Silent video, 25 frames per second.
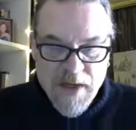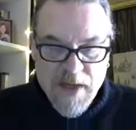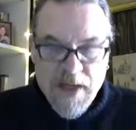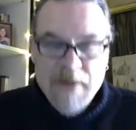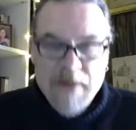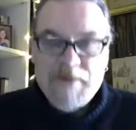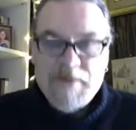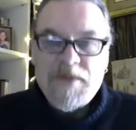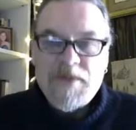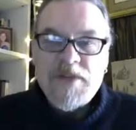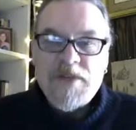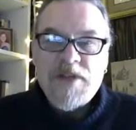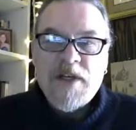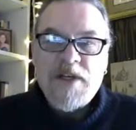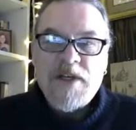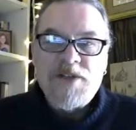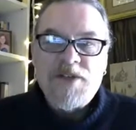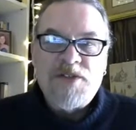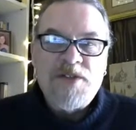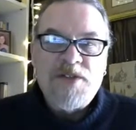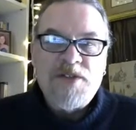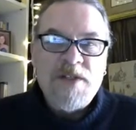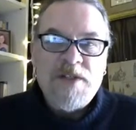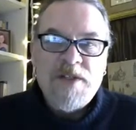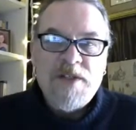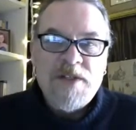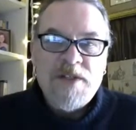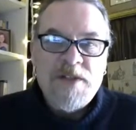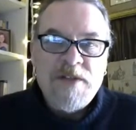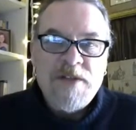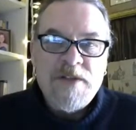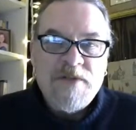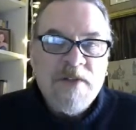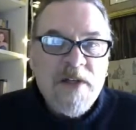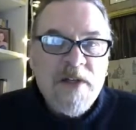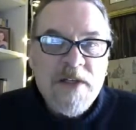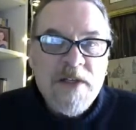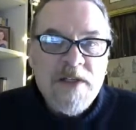emphasize Jesus'
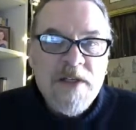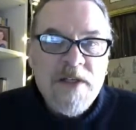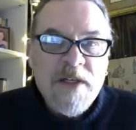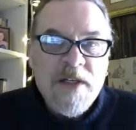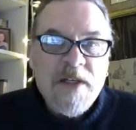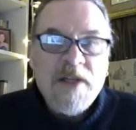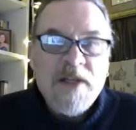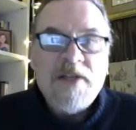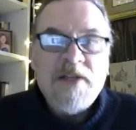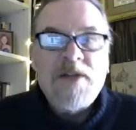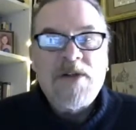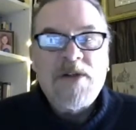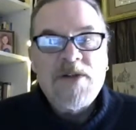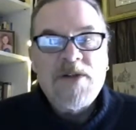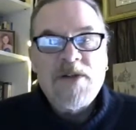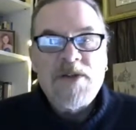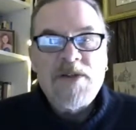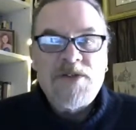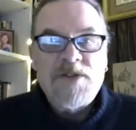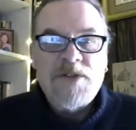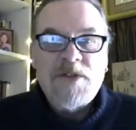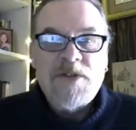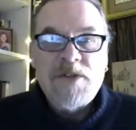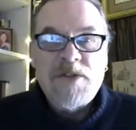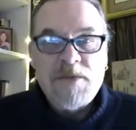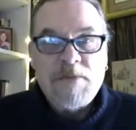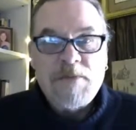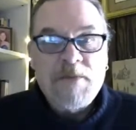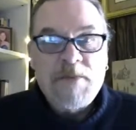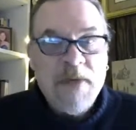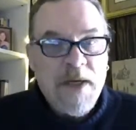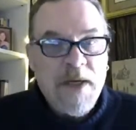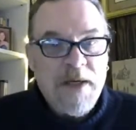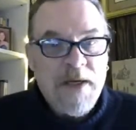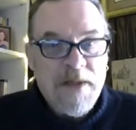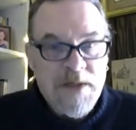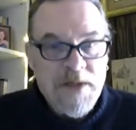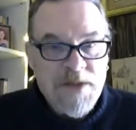divinity in the early church,
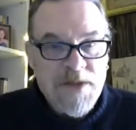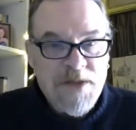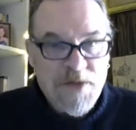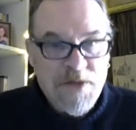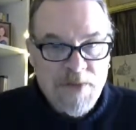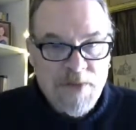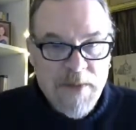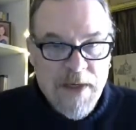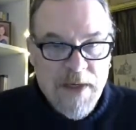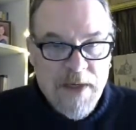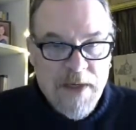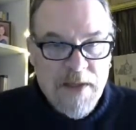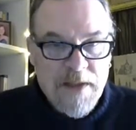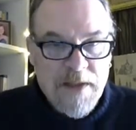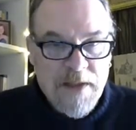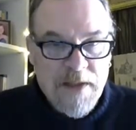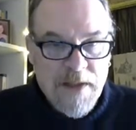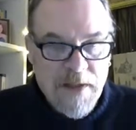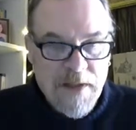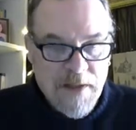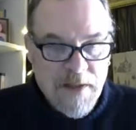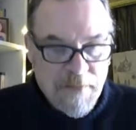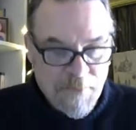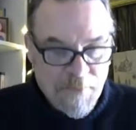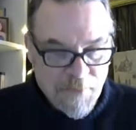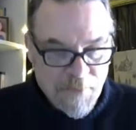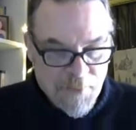but his humanity.